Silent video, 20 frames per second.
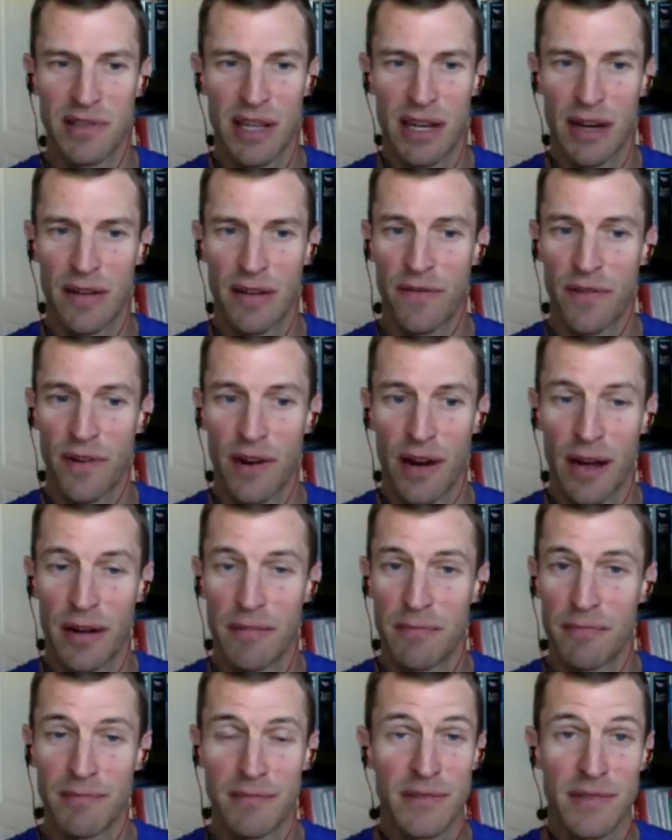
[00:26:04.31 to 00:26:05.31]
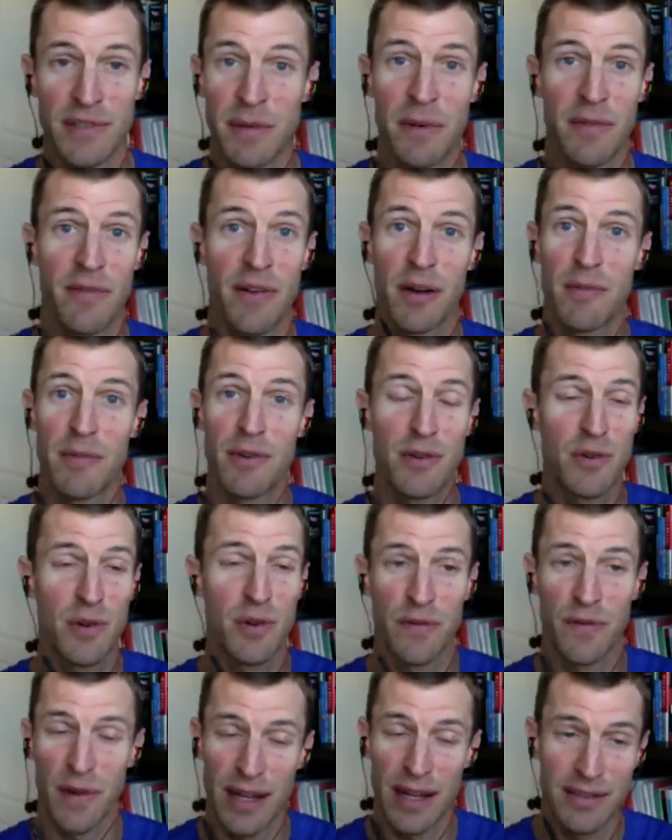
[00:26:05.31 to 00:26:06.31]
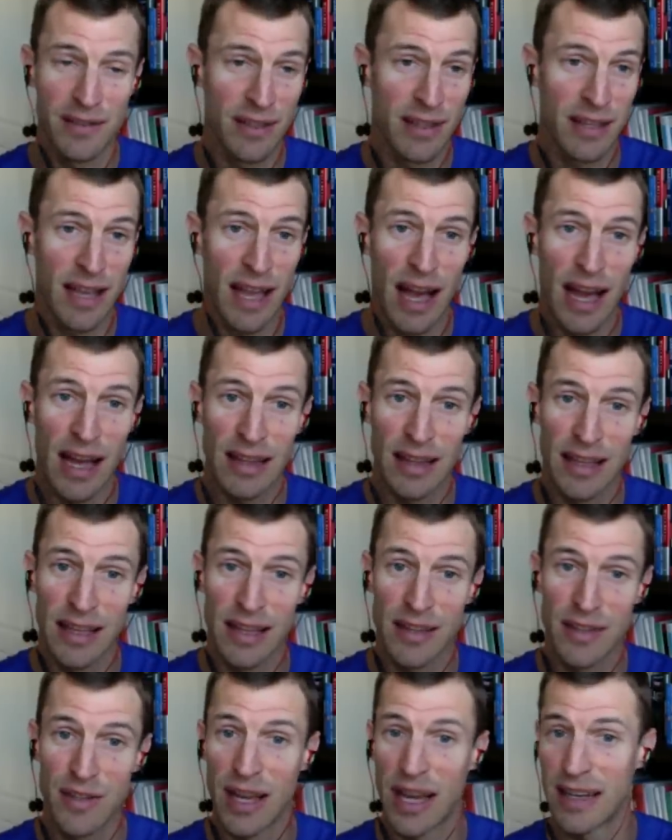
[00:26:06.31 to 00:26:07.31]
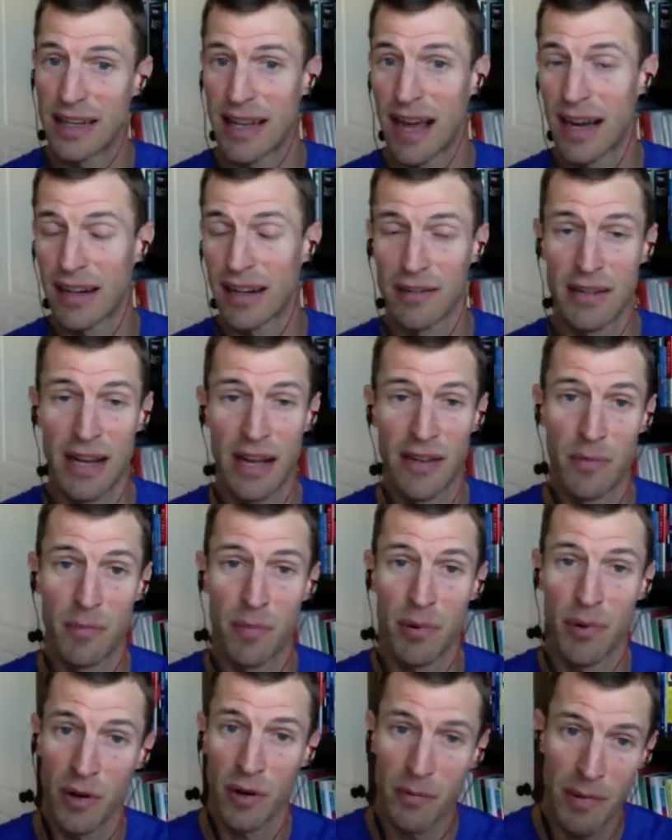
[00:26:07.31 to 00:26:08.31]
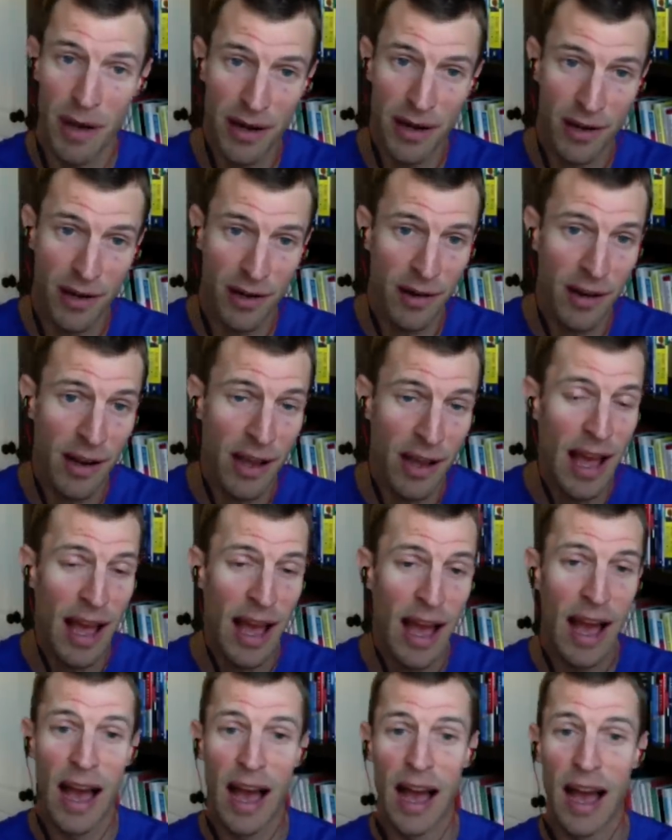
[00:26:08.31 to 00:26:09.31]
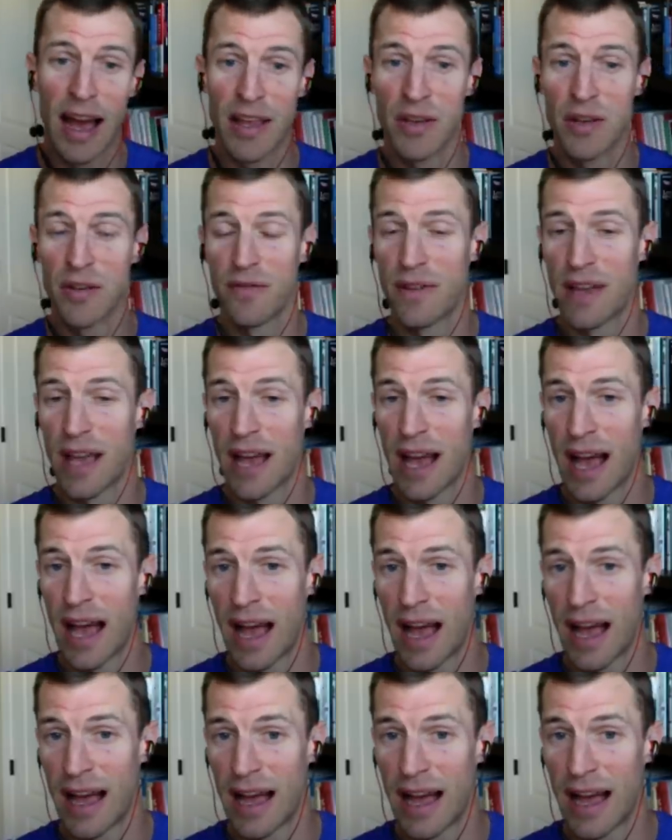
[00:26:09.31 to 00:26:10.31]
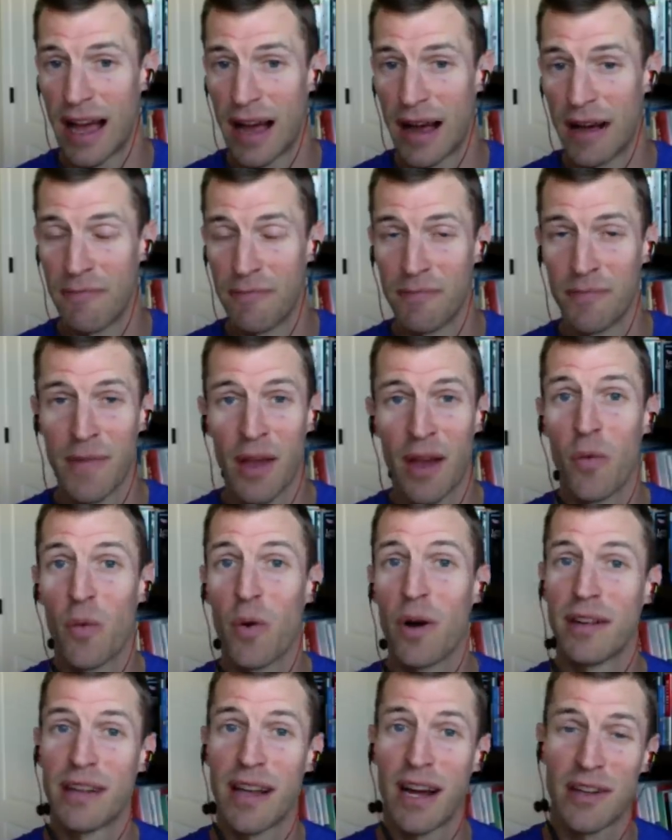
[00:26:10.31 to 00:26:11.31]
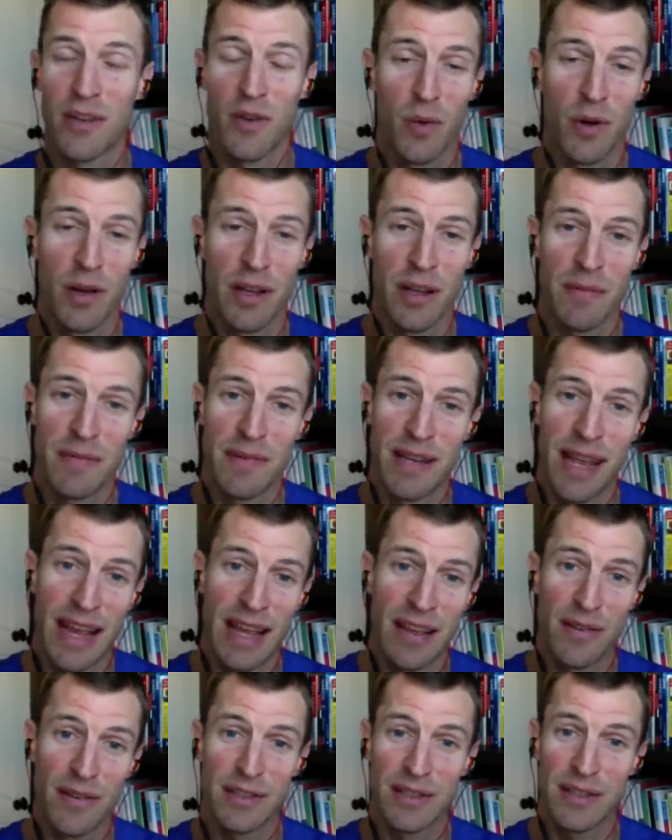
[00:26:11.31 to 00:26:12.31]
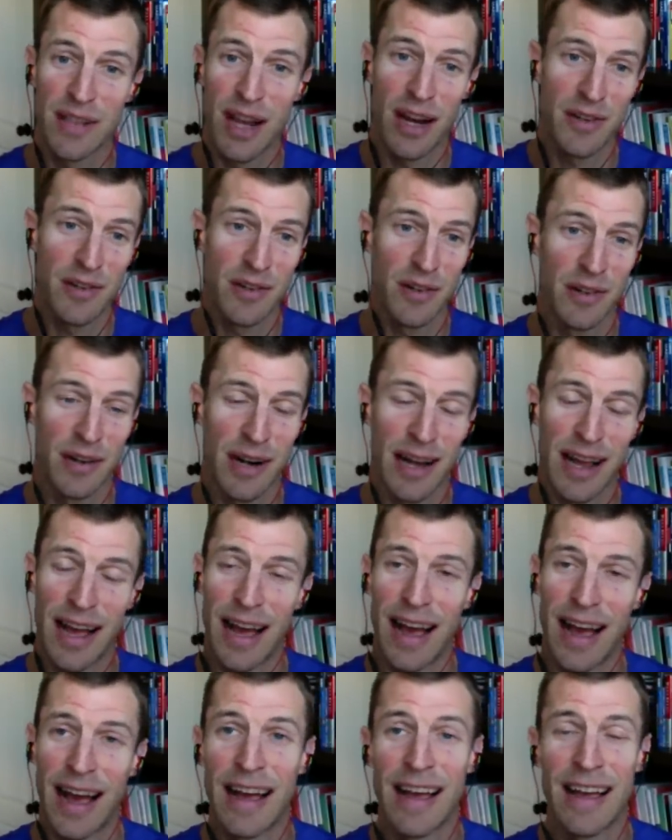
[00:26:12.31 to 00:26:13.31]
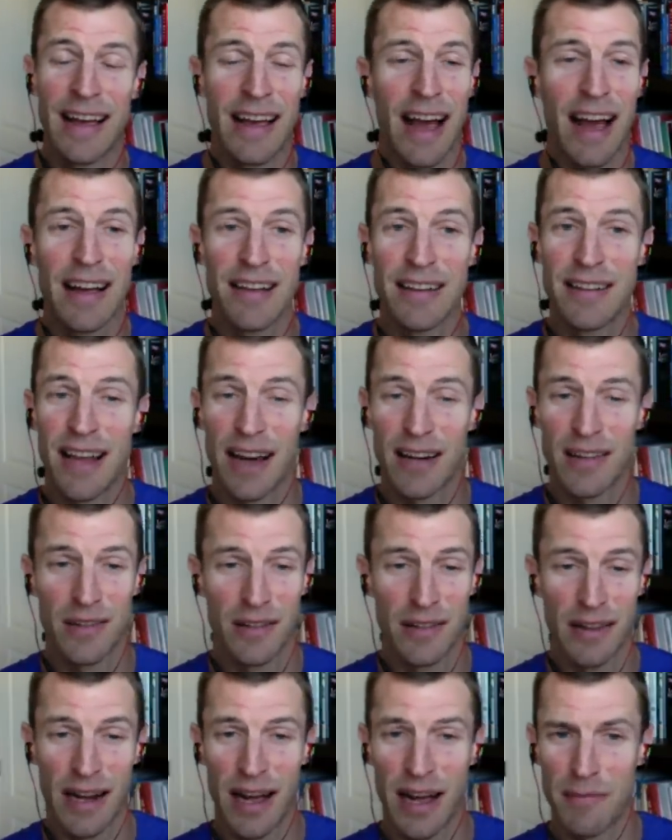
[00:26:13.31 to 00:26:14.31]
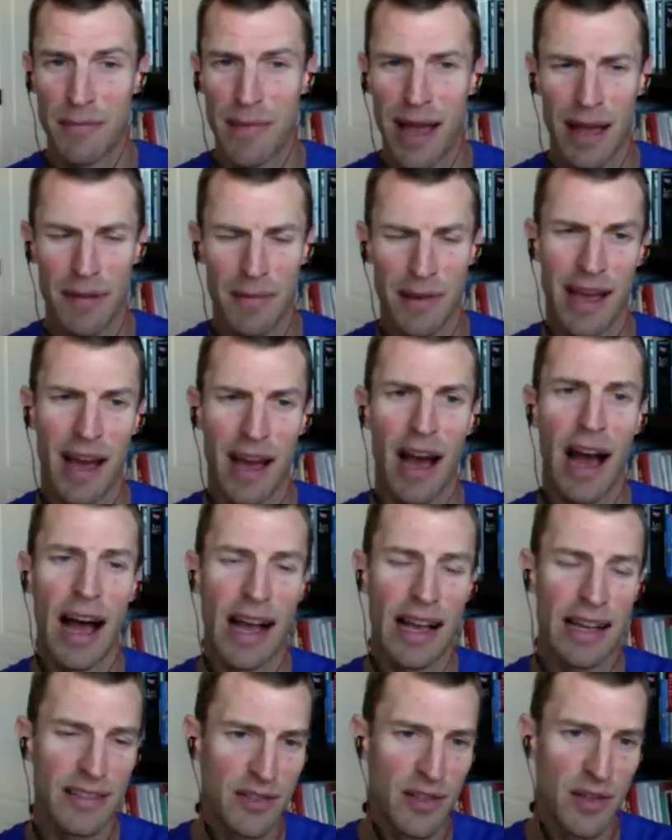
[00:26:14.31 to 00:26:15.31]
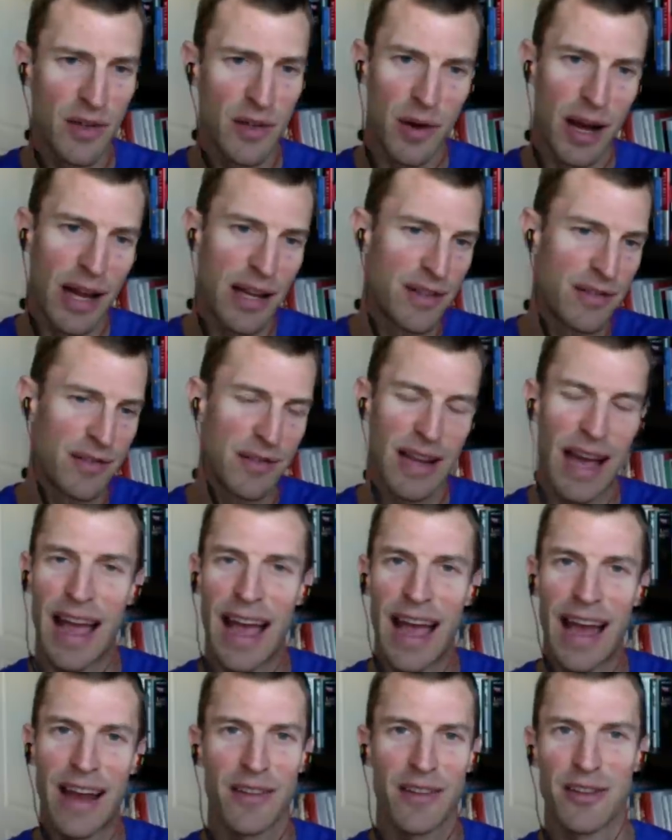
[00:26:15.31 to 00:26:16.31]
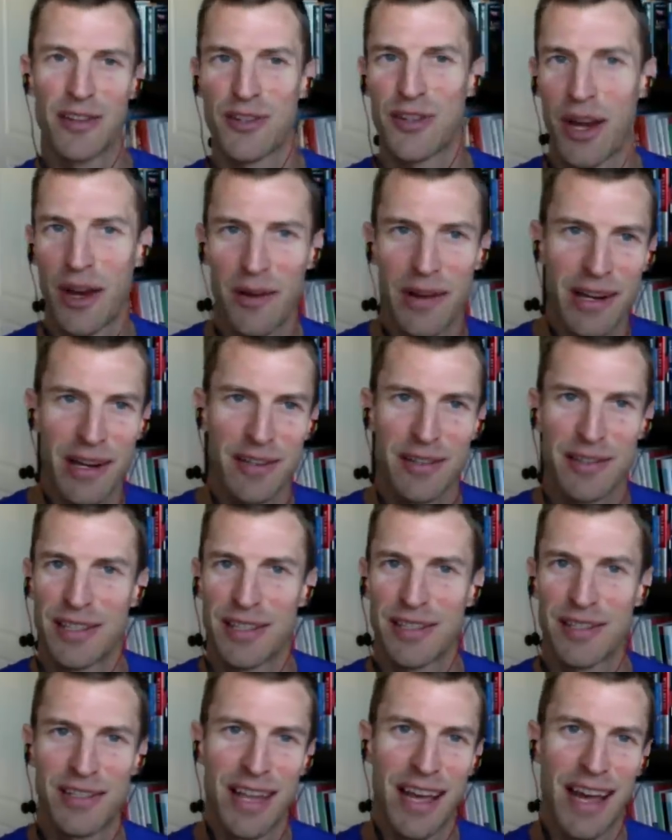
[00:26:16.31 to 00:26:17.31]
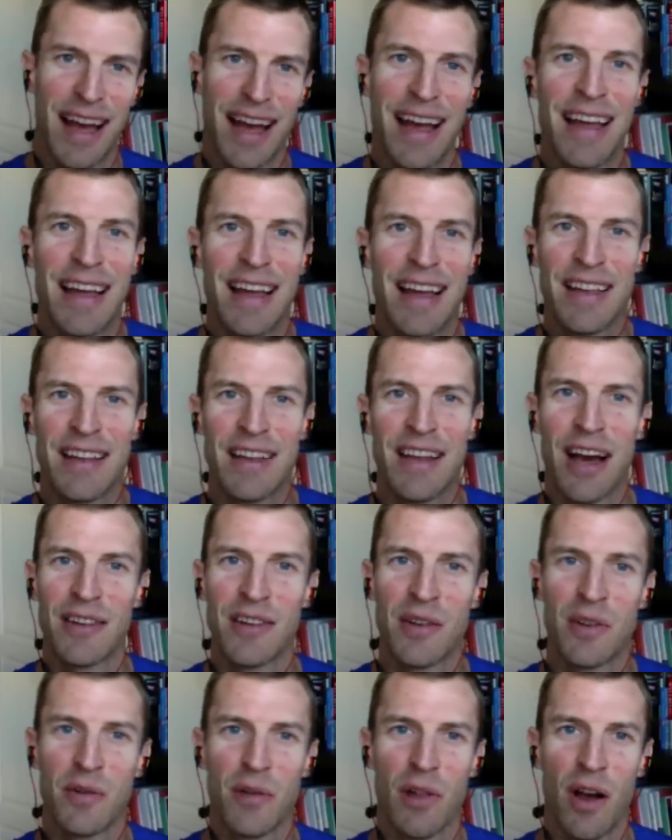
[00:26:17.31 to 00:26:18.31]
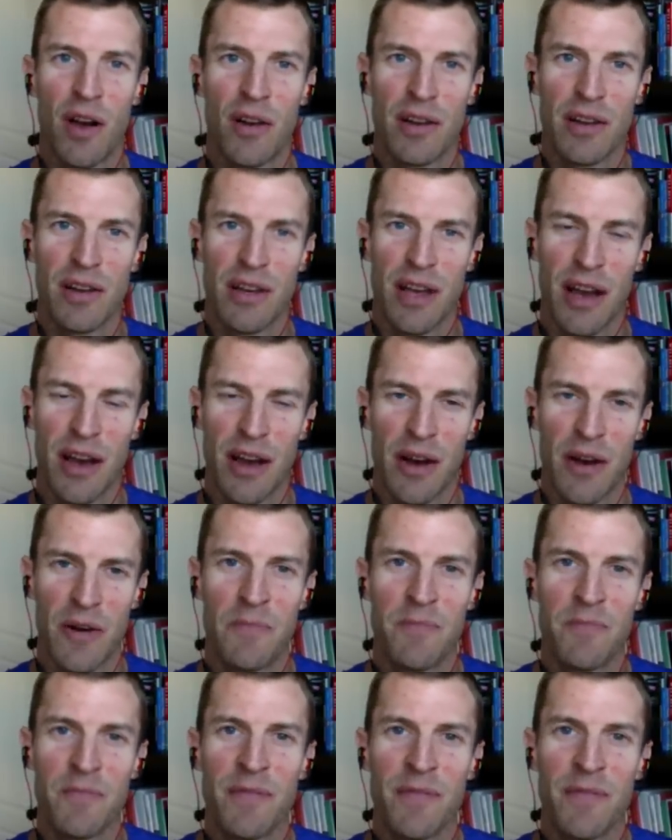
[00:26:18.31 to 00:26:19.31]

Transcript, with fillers: in it from some of our mutual friends and colleagues. You got Dr. David Perlmutter, uh, you've got um, Will, Dr. William Davis, Dr. Uh, Dr. Uh, Mehmet Oz, who I, I had on the show here just uh, not too long ago.